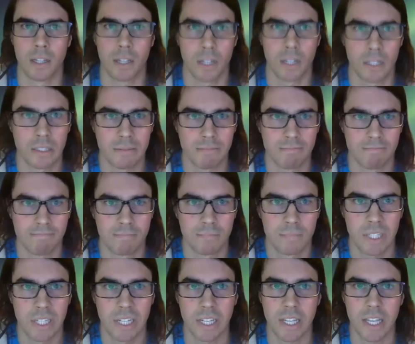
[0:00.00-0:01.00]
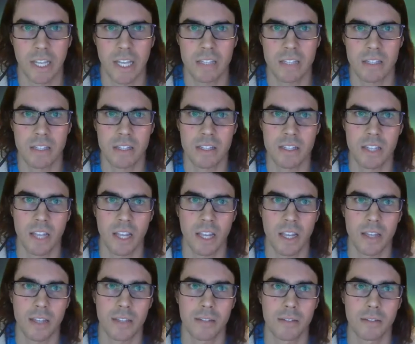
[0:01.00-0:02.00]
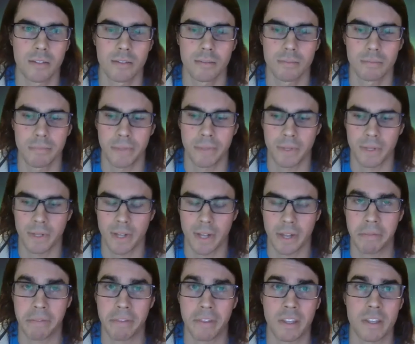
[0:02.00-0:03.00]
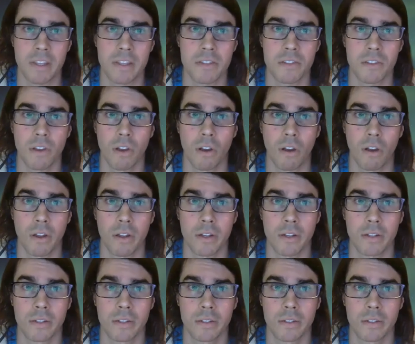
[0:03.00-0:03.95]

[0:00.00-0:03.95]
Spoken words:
I hate to say it, but I think he's gone.